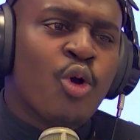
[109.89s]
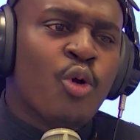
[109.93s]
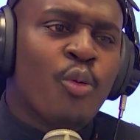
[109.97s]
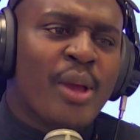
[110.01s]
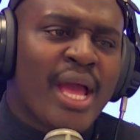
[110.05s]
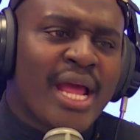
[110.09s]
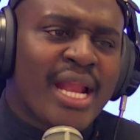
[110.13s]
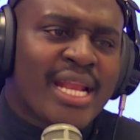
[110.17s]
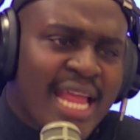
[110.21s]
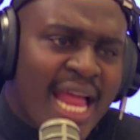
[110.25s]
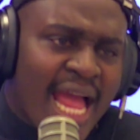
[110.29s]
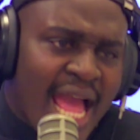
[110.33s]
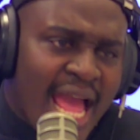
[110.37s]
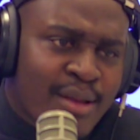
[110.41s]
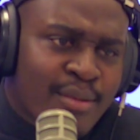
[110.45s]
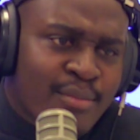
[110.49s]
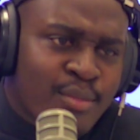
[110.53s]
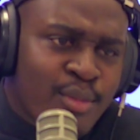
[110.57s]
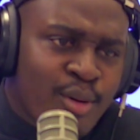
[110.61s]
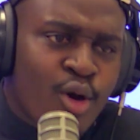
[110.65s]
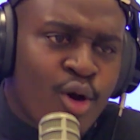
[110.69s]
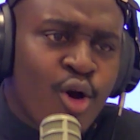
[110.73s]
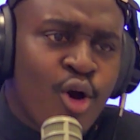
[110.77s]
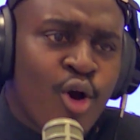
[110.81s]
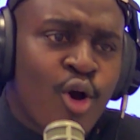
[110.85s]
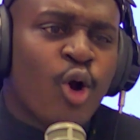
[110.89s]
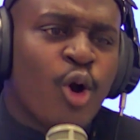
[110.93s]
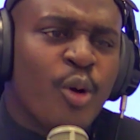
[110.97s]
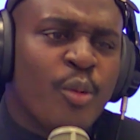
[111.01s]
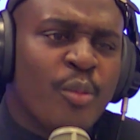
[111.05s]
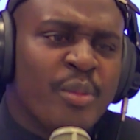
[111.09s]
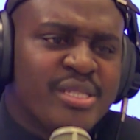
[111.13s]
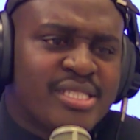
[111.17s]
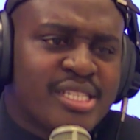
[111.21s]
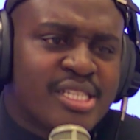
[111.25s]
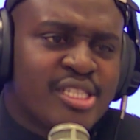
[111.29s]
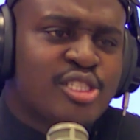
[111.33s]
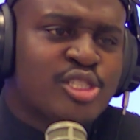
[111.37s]
We are dying more,
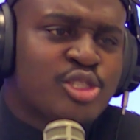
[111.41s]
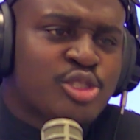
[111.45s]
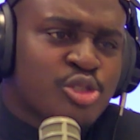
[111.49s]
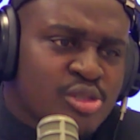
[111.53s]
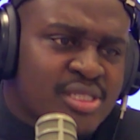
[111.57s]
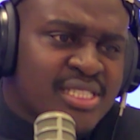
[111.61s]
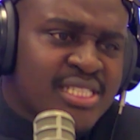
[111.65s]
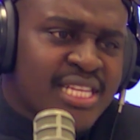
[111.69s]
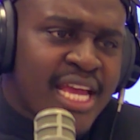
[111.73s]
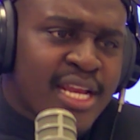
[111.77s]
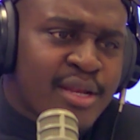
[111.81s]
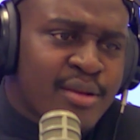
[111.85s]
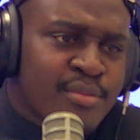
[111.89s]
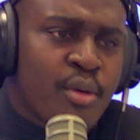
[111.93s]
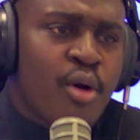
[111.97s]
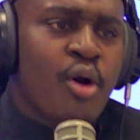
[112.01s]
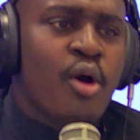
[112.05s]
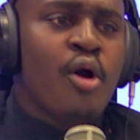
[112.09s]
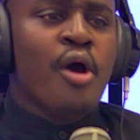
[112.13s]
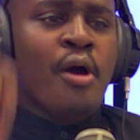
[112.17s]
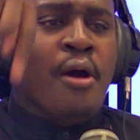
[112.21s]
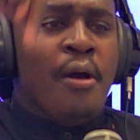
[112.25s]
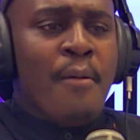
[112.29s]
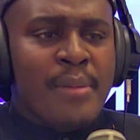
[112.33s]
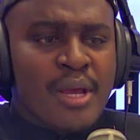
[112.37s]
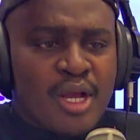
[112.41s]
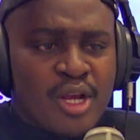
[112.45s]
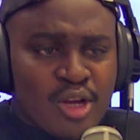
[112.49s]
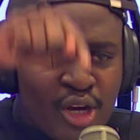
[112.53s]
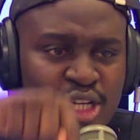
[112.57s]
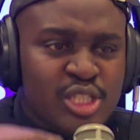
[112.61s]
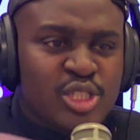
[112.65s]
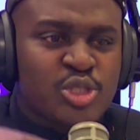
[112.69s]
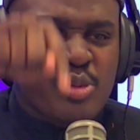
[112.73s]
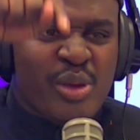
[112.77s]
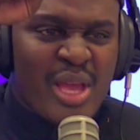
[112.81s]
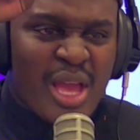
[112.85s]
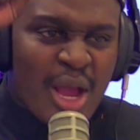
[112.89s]
committing suicide more,
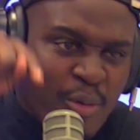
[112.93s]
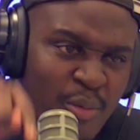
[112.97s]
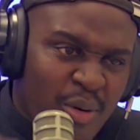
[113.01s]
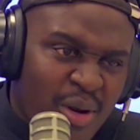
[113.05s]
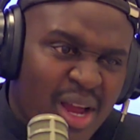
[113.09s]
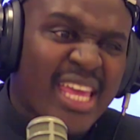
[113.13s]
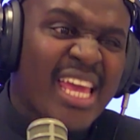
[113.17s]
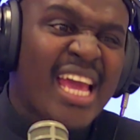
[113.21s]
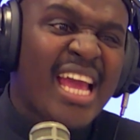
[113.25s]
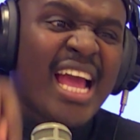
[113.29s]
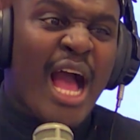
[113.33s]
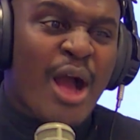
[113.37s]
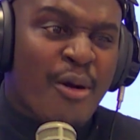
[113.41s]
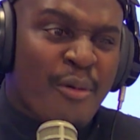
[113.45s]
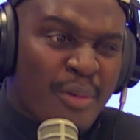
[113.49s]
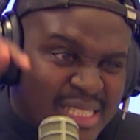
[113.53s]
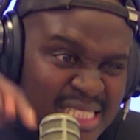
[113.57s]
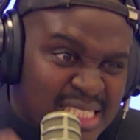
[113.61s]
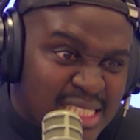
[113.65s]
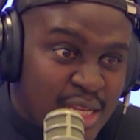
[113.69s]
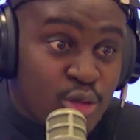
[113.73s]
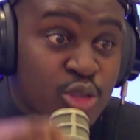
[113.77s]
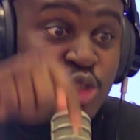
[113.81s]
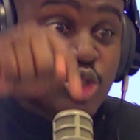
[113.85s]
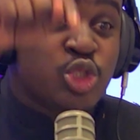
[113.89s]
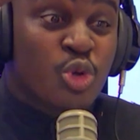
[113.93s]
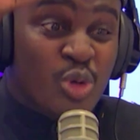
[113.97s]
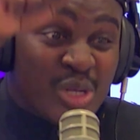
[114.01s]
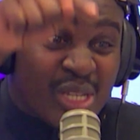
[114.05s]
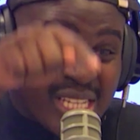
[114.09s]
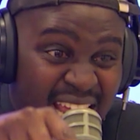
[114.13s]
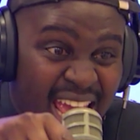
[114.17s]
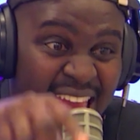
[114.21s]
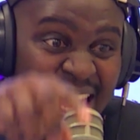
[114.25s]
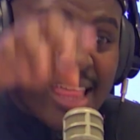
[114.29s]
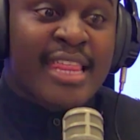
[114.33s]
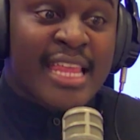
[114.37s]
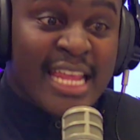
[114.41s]
because we are working ourselves to
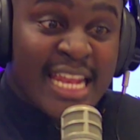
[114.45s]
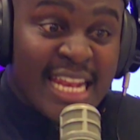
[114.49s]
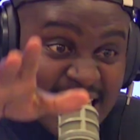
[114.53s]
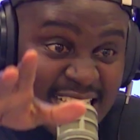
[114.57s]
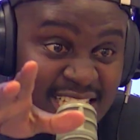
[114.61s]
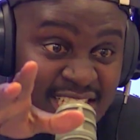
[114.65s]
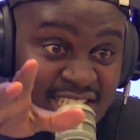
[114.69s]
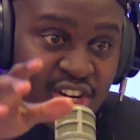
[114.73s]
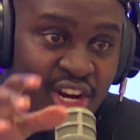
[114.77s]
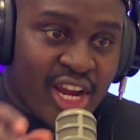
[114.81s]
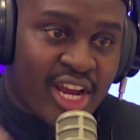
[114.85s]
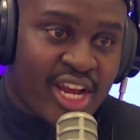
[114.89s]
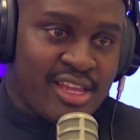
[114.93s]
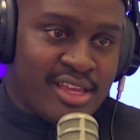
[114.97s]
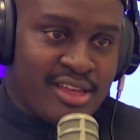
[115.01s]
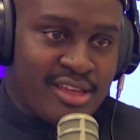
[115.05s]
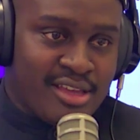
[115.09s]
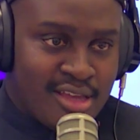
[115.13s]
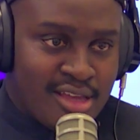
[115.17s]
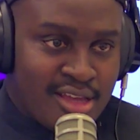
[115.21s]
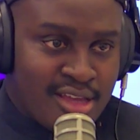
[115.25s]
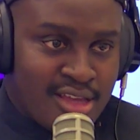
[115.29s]
death, literally.